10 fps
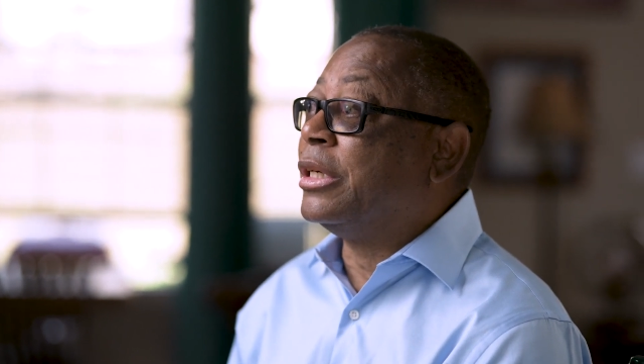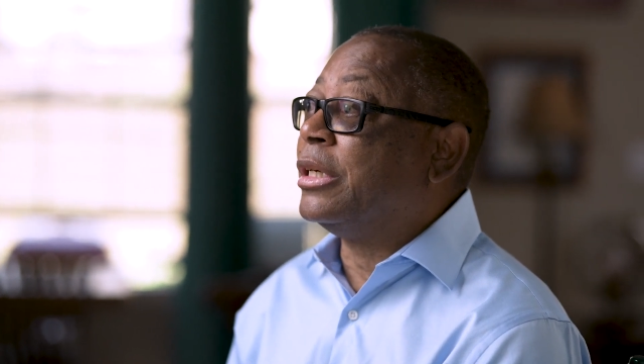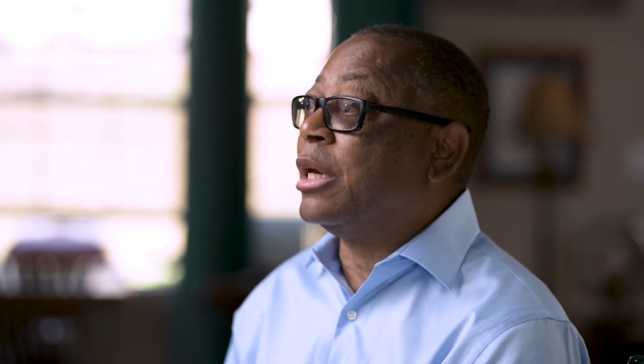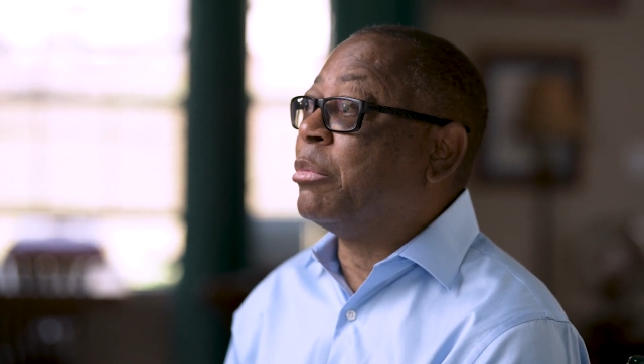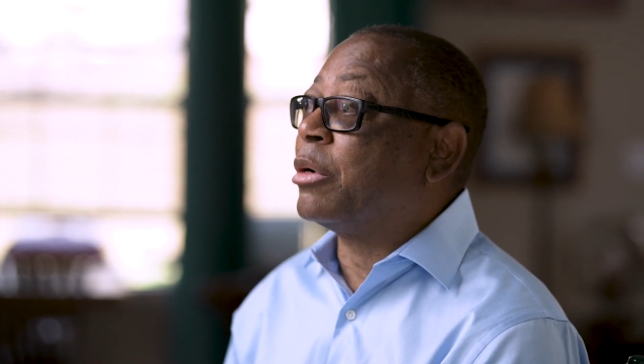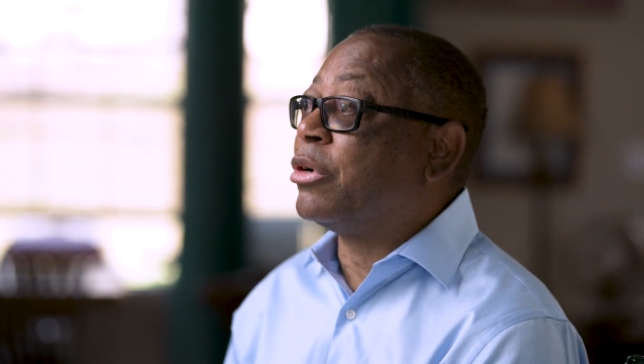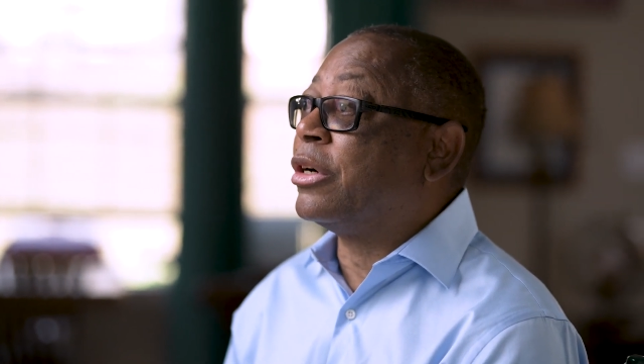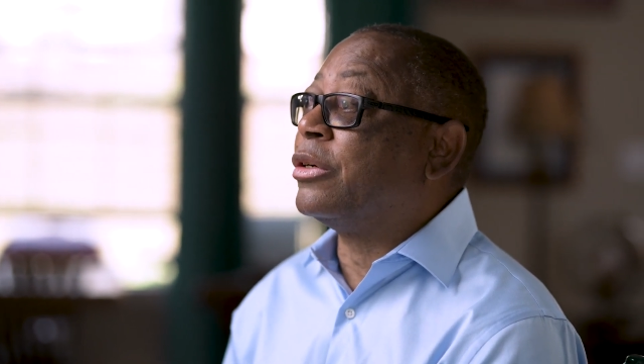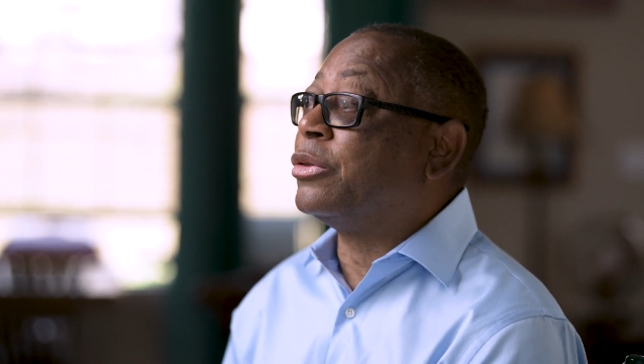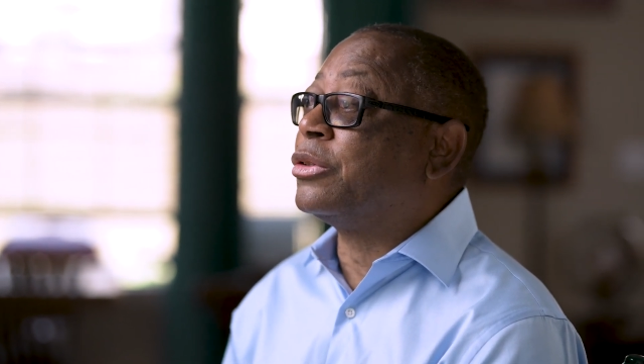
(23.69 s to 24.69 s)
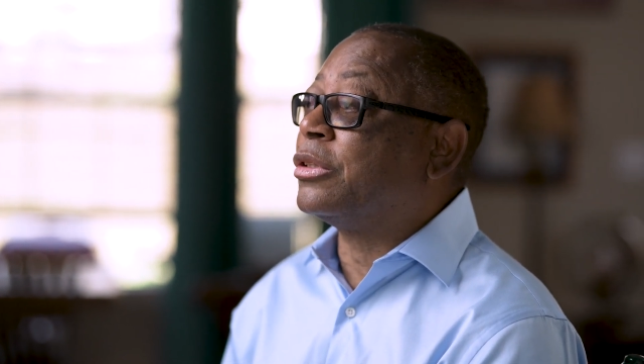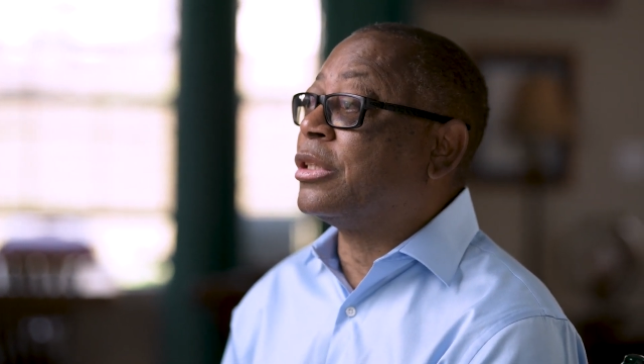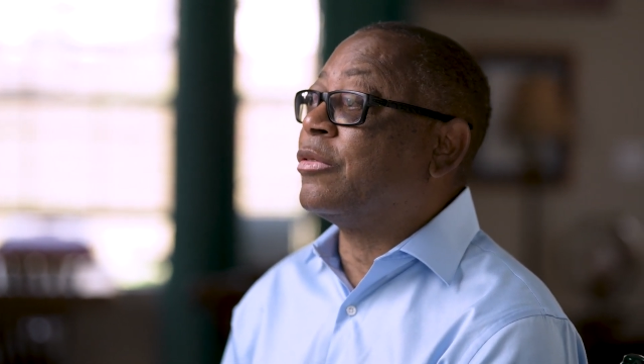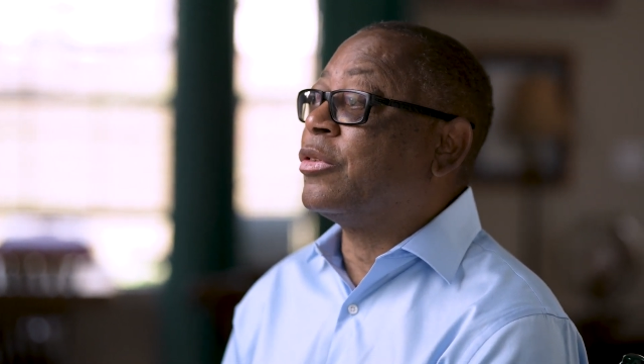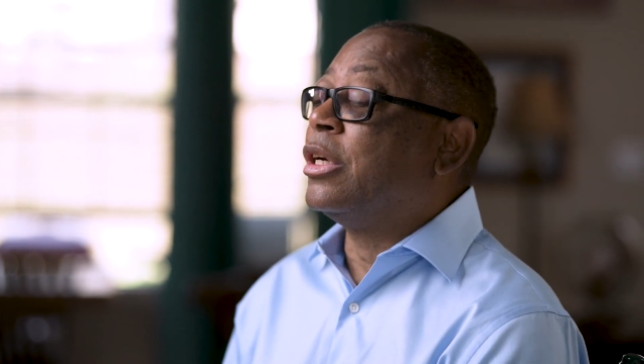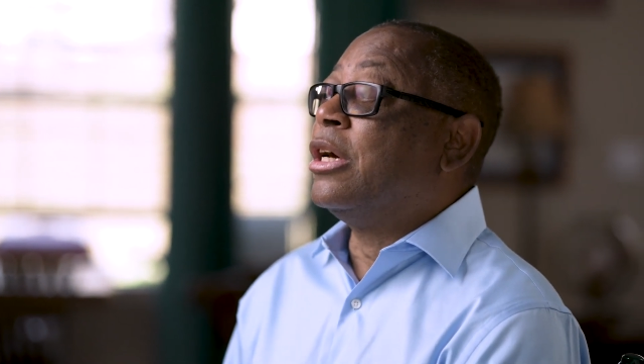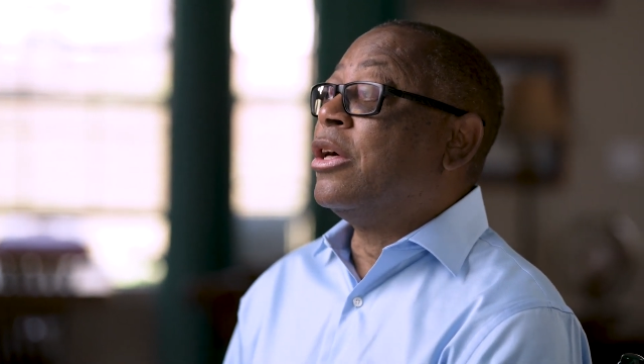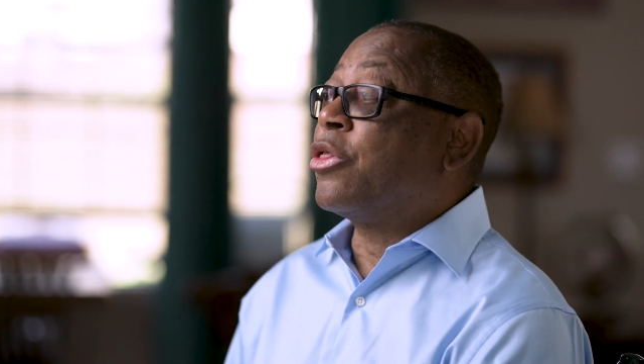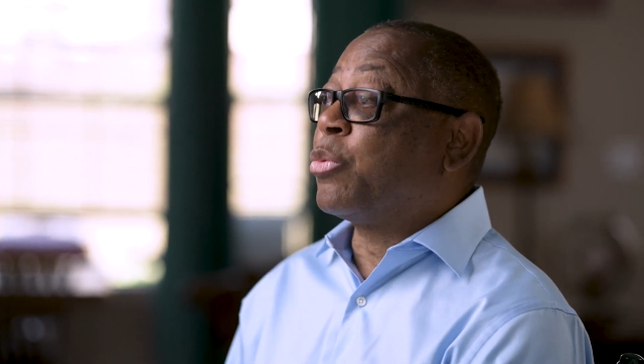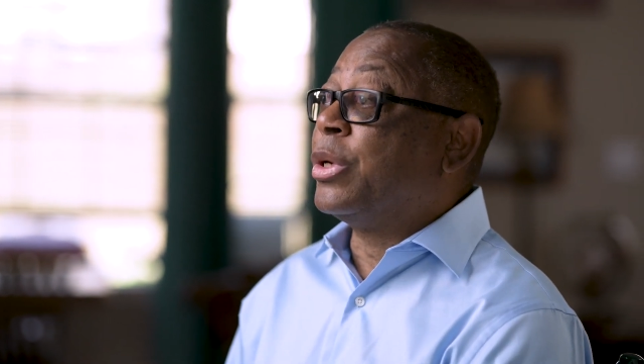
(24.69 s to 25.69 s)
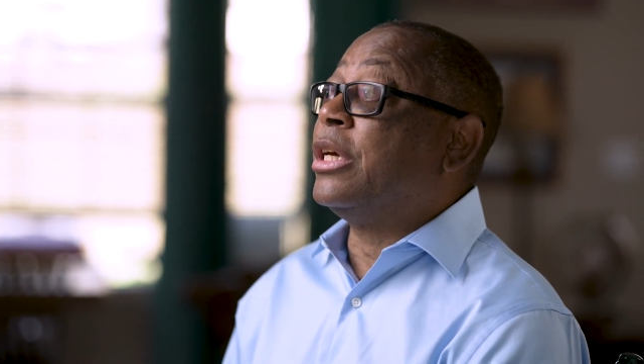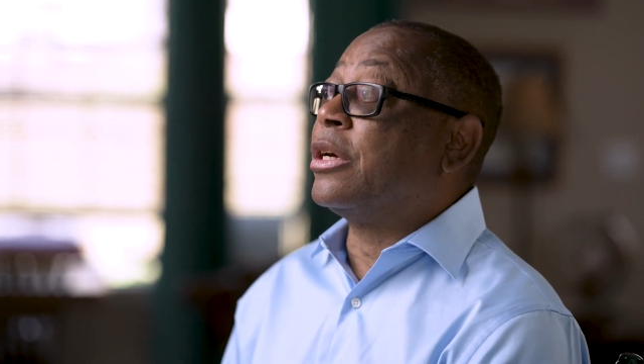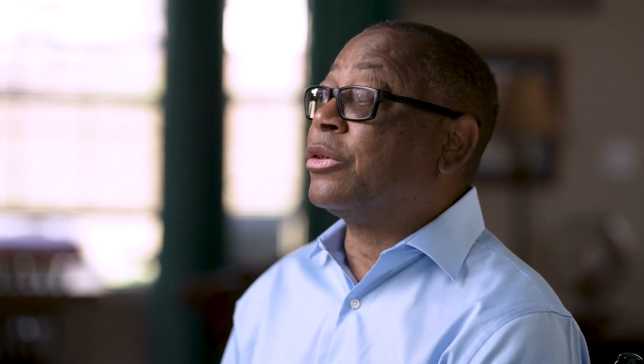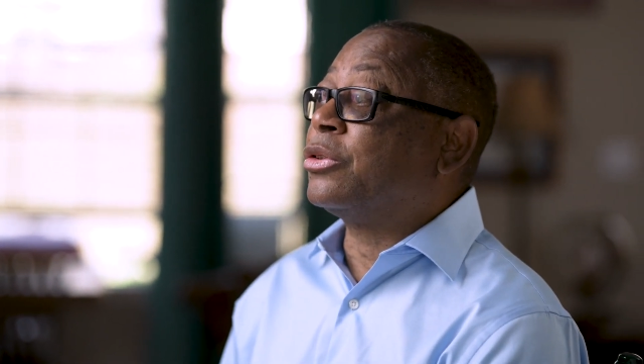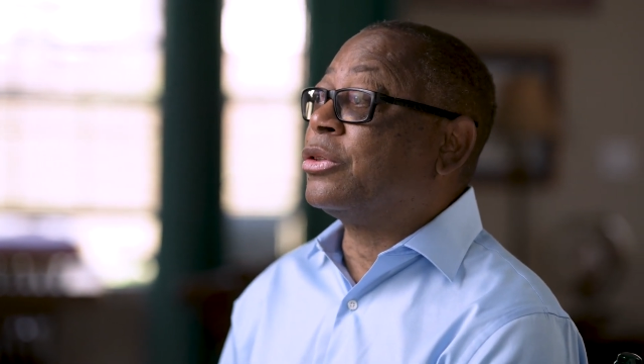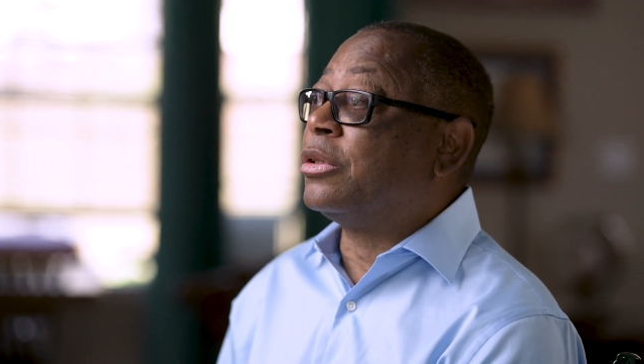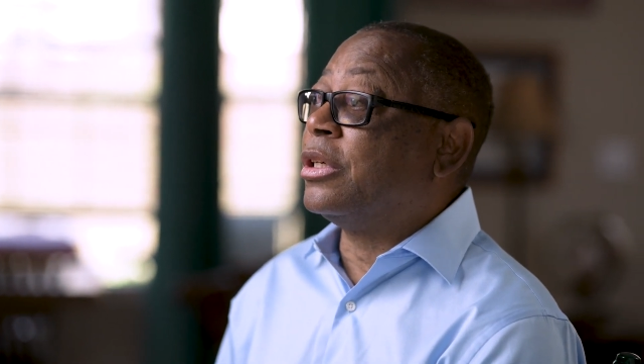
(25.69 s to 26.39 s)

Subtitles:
He gave me a prognosis of 3 years to